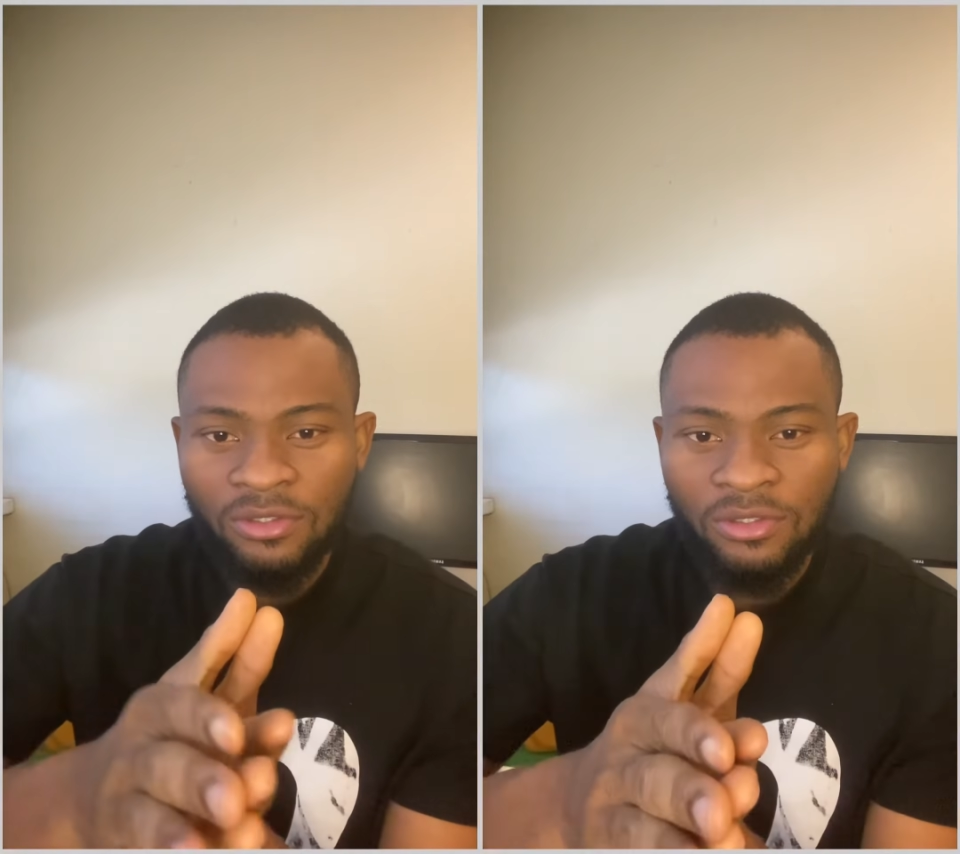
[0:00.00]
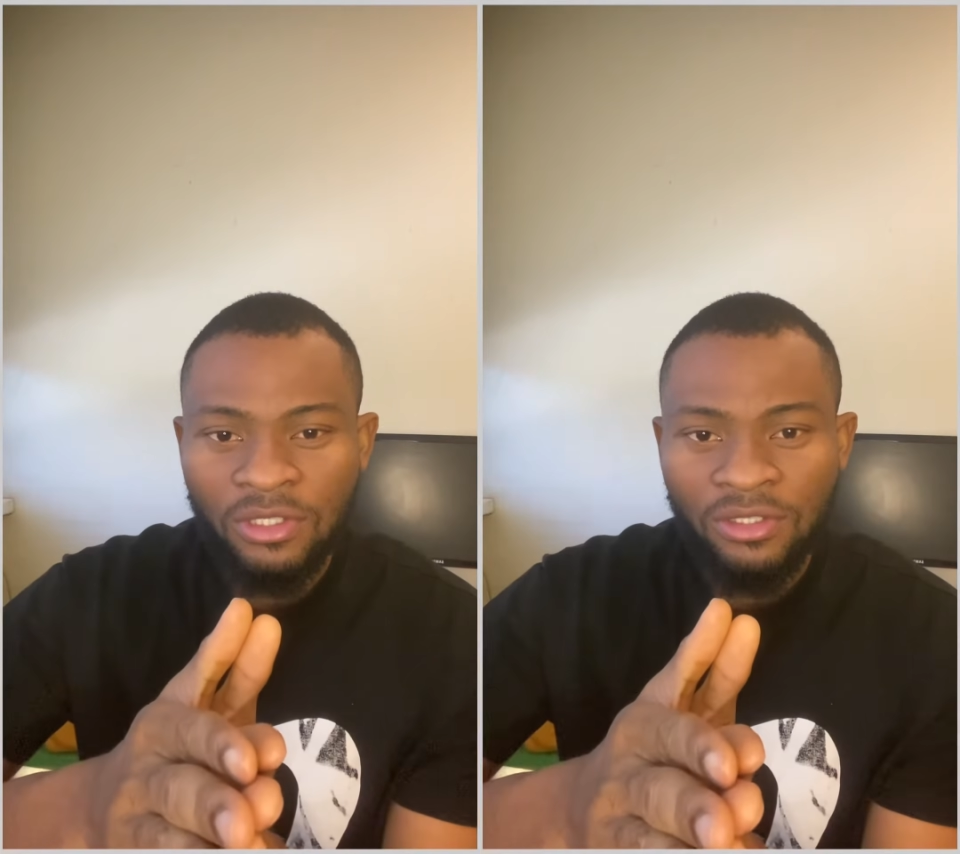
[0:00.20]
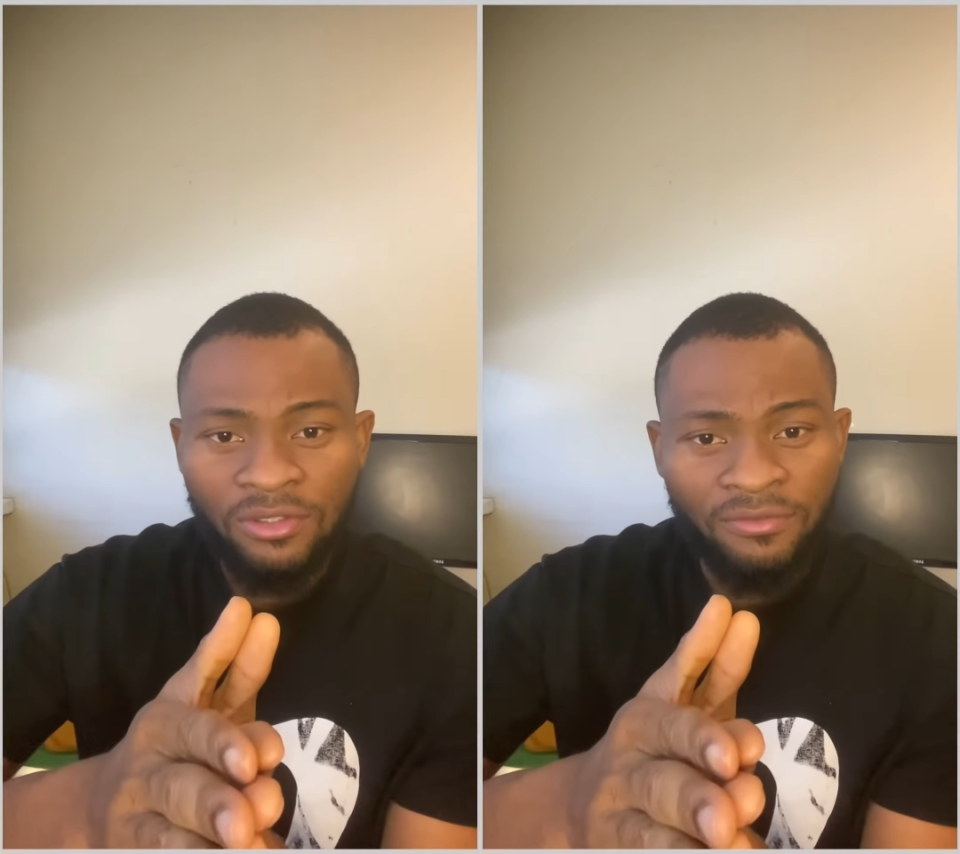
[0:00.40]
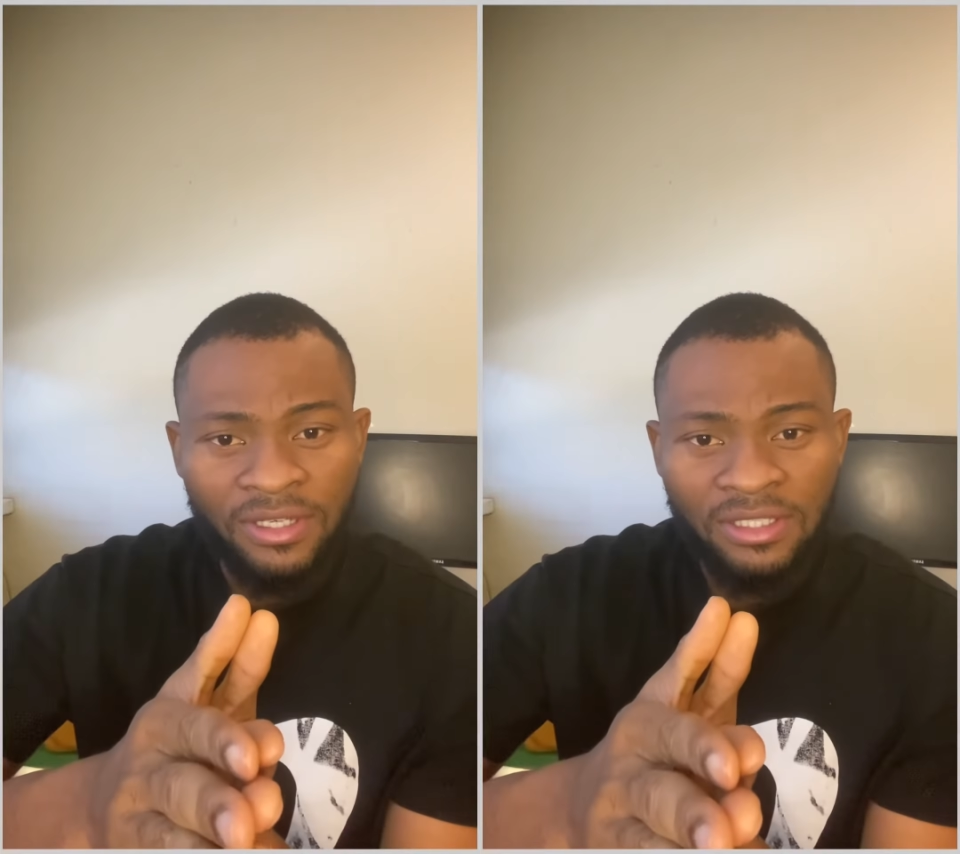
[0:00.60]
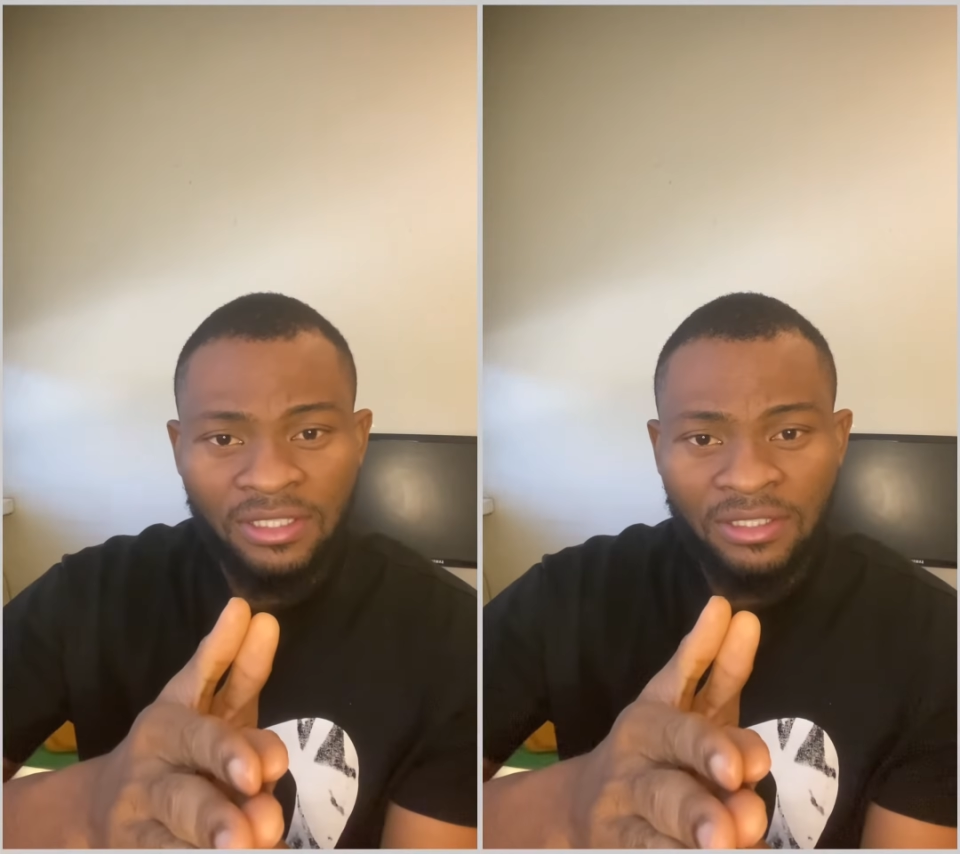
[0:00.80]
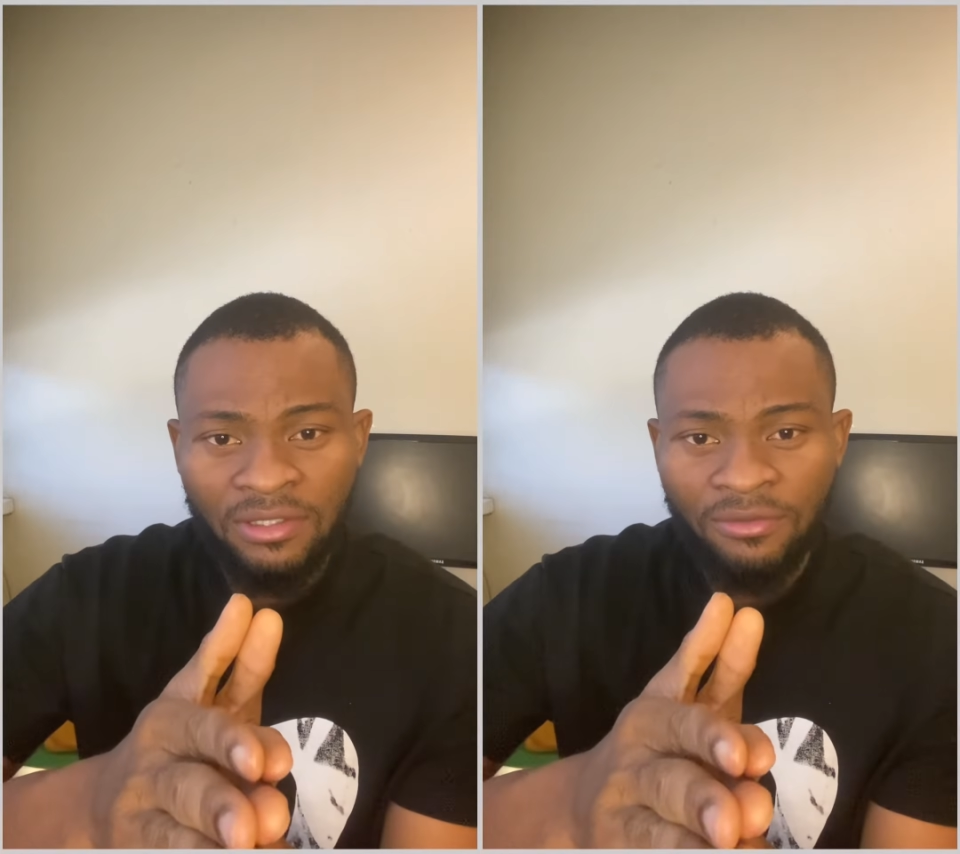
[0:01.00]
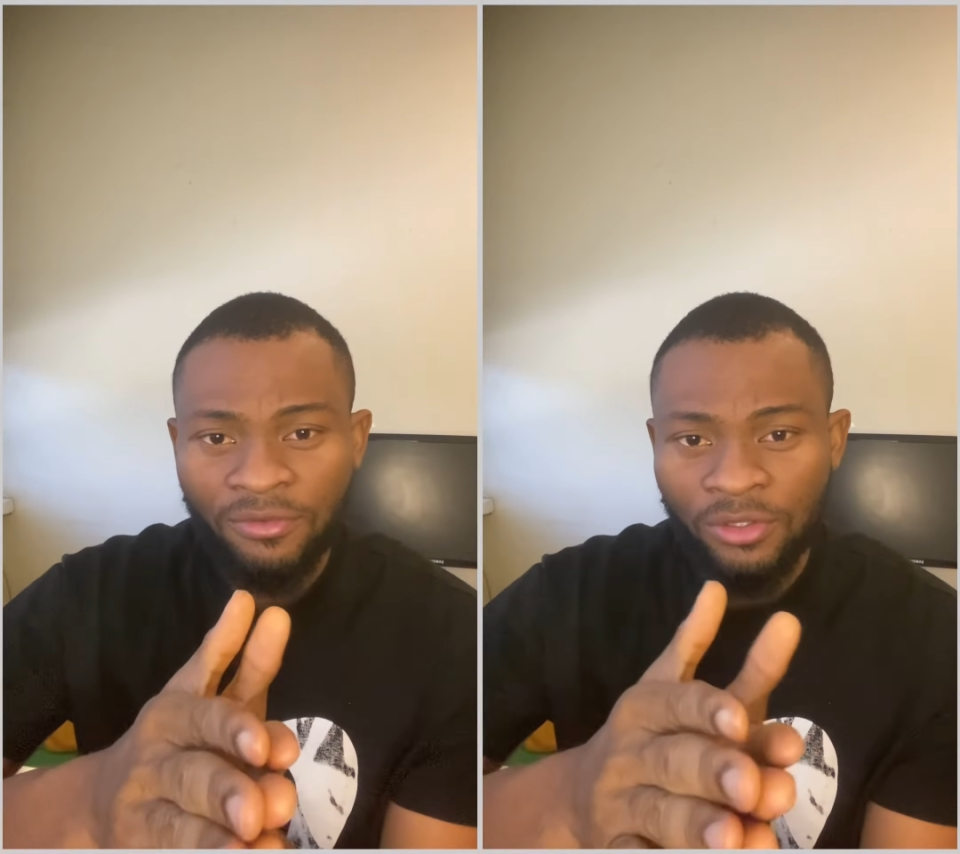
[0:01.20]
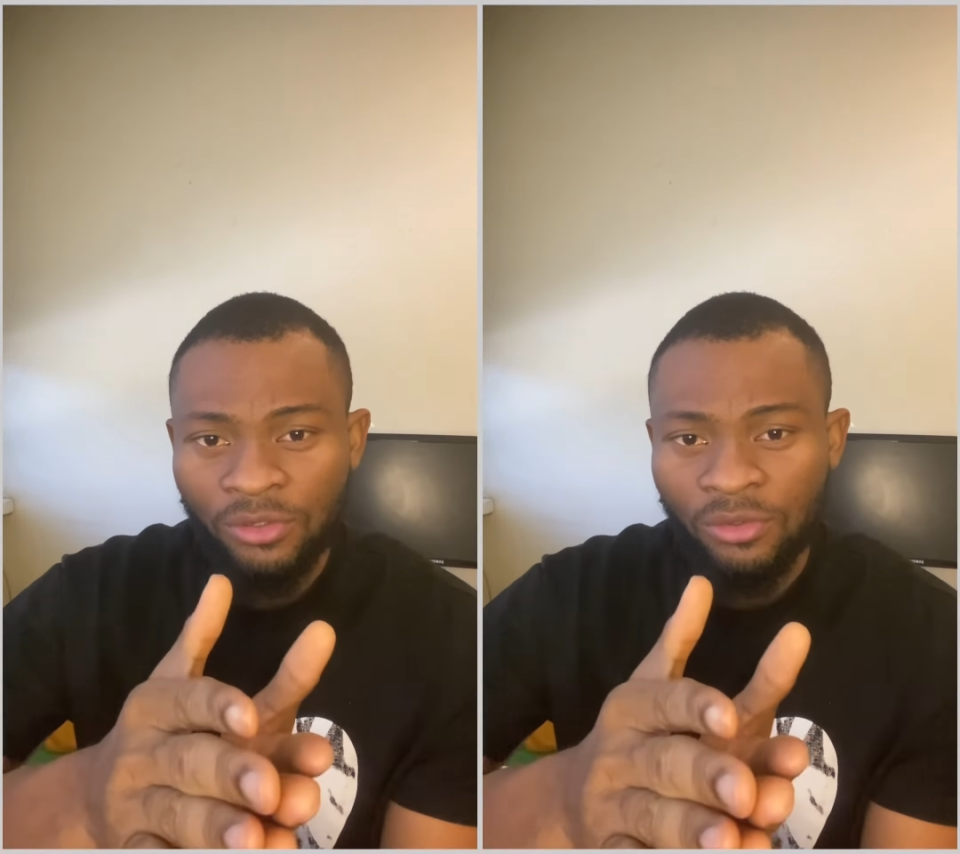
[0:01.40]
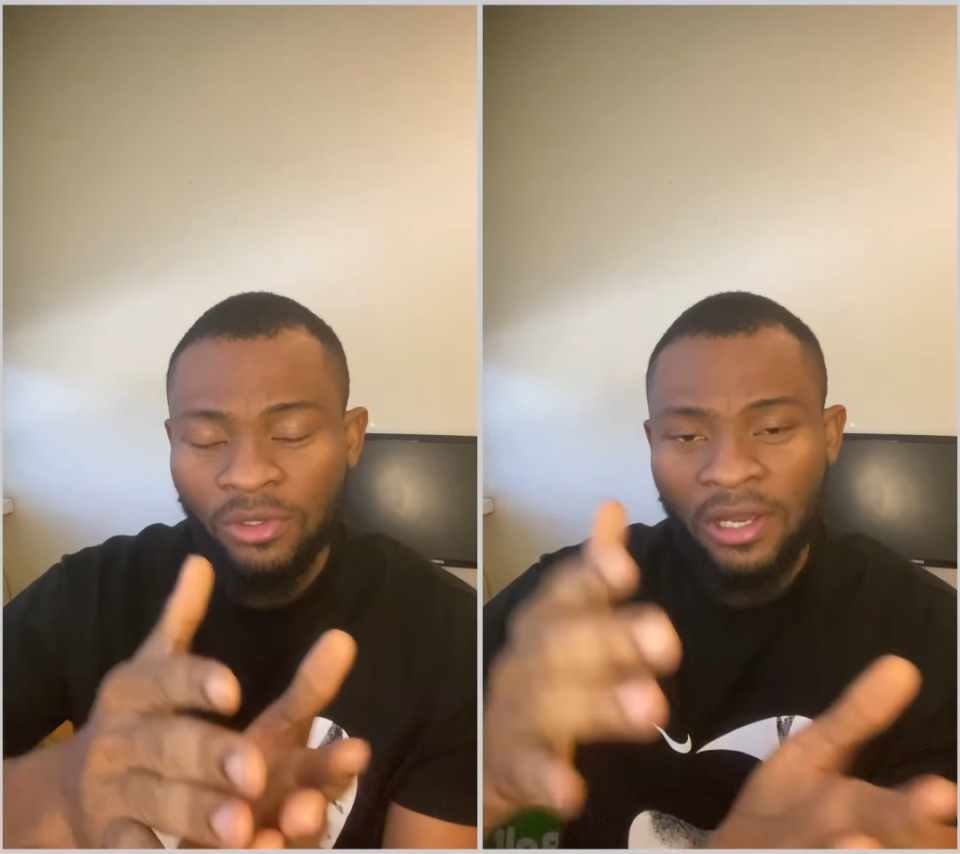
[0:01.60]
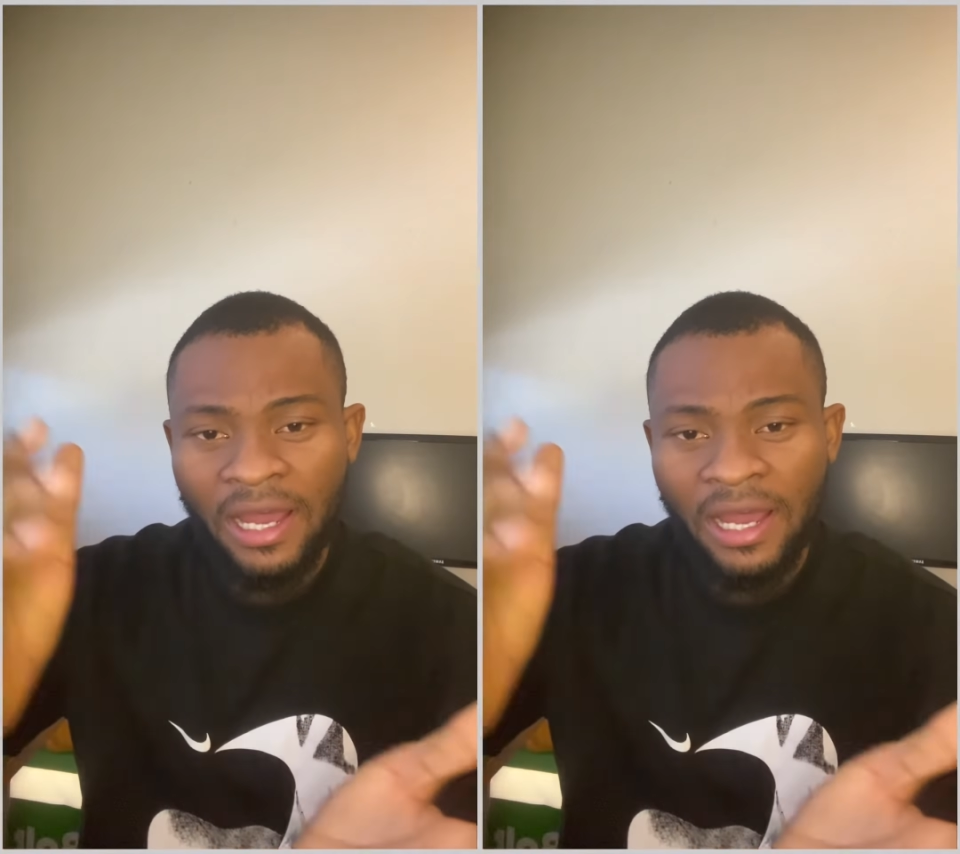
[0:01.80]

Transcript: the universities for you